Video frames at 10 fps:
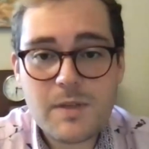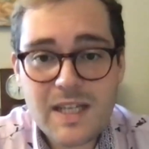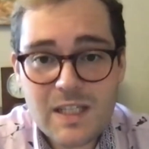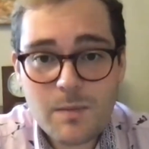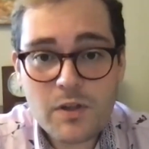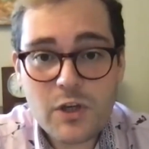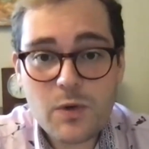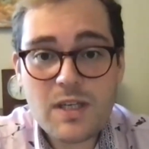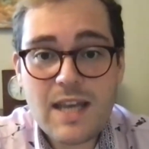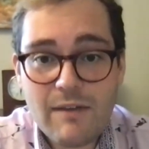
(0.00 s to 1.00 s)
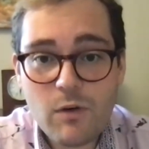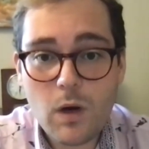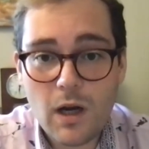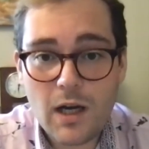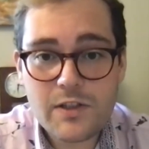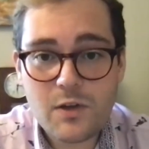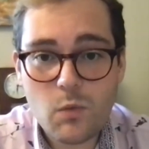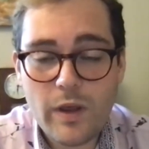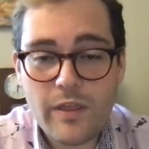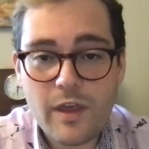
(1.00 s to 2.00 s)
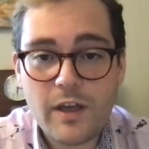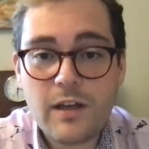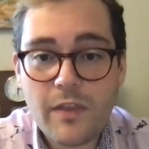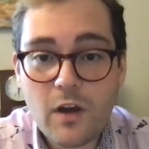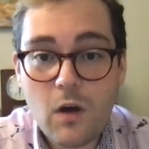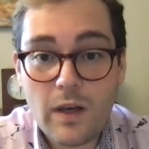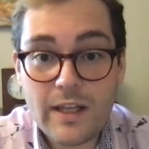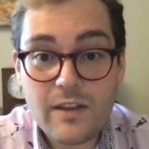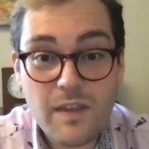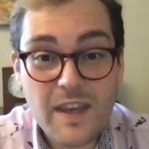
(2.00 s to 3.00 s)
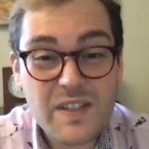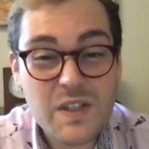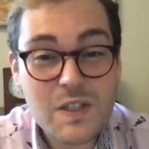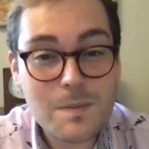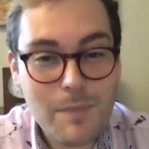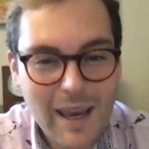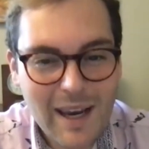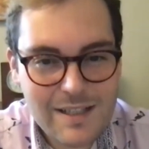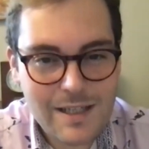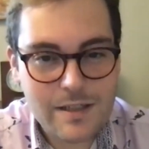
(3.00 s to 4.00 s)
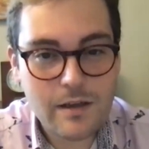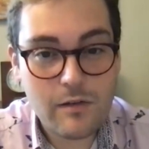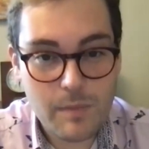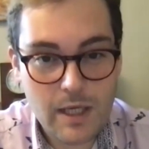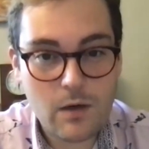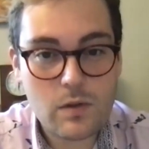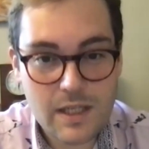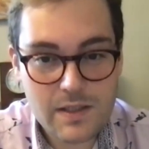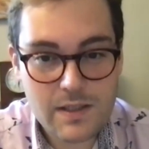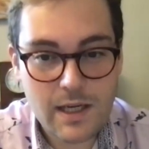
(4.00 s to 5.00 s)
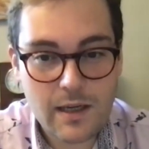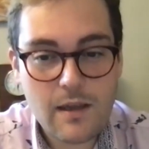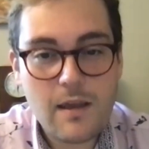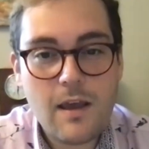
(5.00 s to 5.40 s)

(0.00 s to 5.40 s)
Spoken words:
participants who'd never worked with another colleague that they suspected of being autistic